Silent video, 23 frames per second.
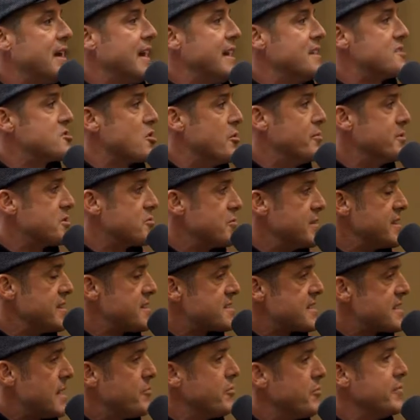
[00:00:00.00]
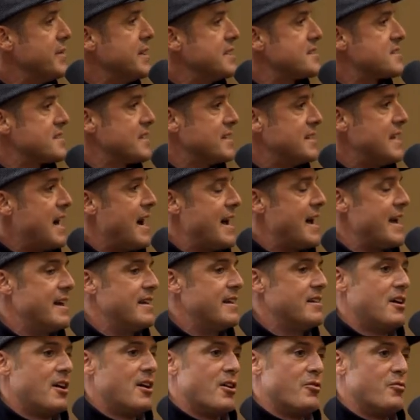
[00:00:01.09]
And so between the supplements, the
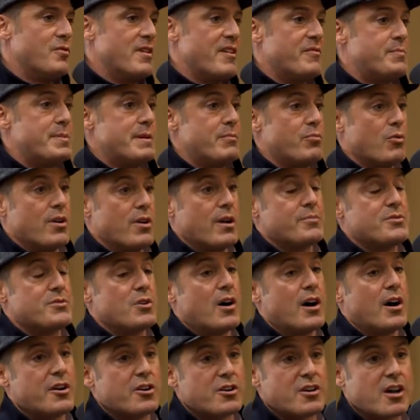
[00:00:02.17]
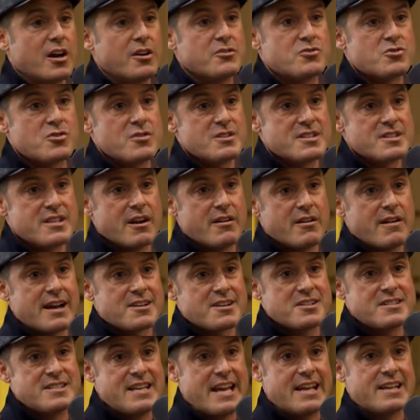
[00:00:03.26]
diet, we have people in up to 100 countries that are
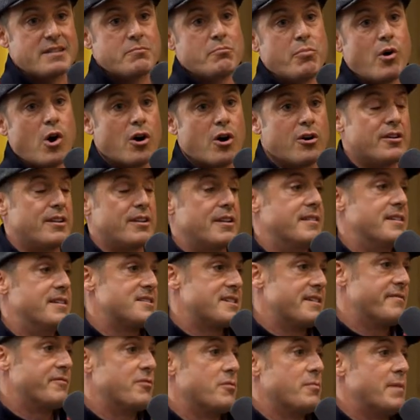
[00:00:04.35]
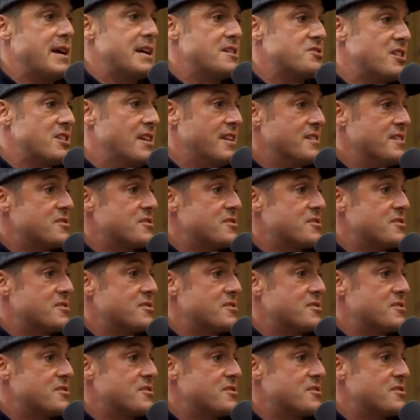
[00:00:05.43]
actually taking part in this information.